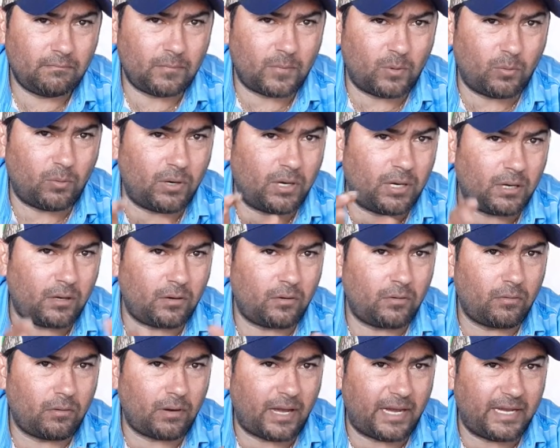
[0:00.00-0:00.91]

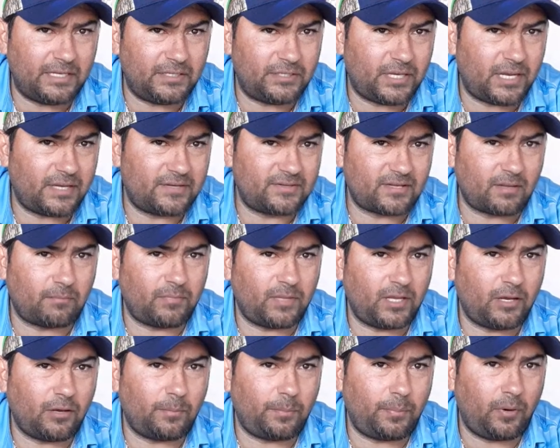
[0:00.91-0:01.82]
where I take
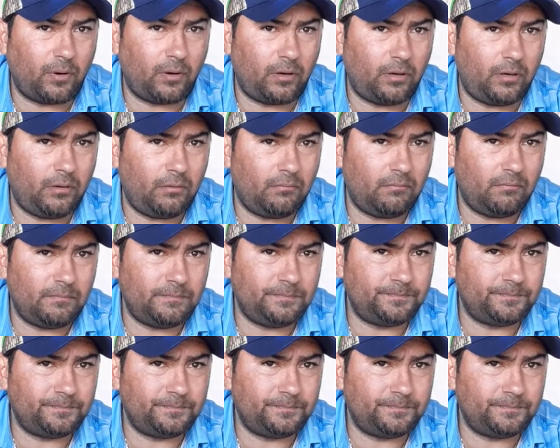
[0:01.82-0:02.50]
something apart,